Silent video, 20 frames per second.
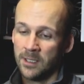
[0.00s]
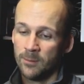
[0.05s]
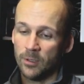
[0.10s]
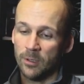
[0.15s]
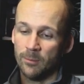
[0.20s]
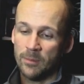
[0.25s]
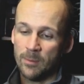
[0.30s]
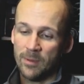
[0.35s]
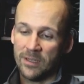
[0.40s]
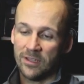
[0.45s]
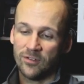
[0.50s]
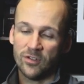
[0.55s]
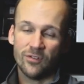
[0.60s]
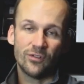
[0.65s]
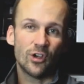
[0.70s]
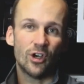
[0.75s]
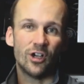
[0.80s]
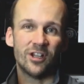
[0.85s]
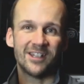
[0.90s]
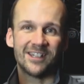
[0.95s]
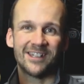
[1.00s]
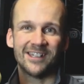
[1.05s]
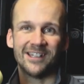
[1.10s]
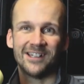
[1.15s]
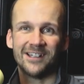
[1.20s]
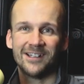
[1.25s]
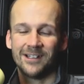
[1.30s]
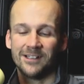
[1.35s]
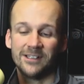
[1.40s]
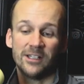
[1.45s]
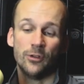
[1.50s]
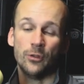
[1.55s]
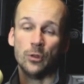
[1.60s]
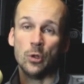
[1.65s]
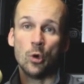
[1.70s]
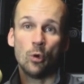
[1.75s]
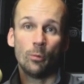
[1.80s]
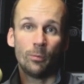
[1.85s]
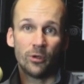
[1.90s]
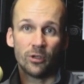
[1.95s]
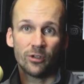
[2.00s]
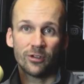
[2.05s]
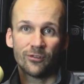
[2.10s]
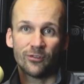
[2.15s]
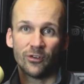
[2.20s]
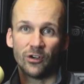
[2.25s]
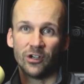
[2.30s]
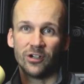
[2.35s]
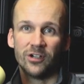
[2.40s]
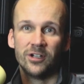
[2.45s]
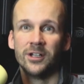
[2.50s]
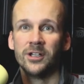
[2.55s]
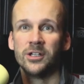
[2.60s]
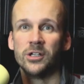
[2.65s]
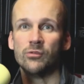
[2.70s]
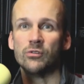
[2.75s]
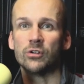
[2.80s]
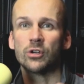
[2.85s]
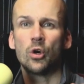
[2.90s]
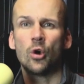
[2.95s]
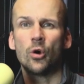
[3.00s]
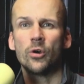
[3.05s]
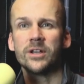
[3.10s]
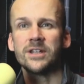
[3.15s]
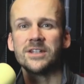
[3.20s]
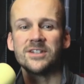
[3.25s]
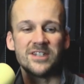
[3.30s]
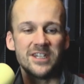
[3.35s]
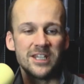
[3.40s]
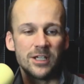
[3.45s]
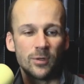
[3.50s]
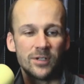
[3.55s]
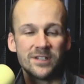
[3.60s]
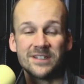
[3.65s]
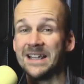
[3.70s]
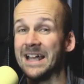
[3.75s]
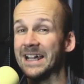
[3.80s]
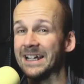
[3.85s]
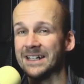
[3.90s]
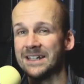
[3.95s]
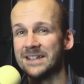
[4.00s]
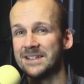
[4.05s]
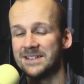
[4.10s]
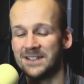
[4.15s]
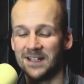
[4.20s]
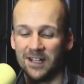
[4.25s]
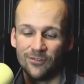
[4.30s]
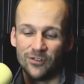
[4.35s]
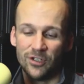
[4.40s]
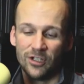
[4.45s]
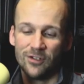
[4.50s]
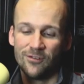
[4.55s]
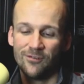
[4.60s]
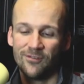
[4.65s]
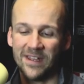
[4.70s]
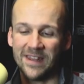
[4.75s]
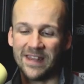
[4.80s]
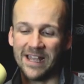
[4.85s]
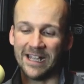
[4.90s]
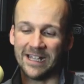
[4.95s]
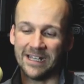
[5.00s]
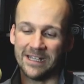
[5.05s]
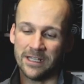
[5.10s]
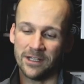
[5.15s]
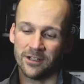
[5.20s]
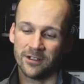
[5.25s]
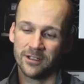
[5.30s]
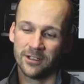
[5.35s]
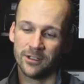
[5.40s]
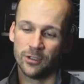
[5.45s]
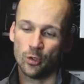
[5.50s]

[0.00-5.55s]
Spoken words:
But maybe if you've got like a little notebook for your recording sequence, that kind of stuff, you could fit that in there.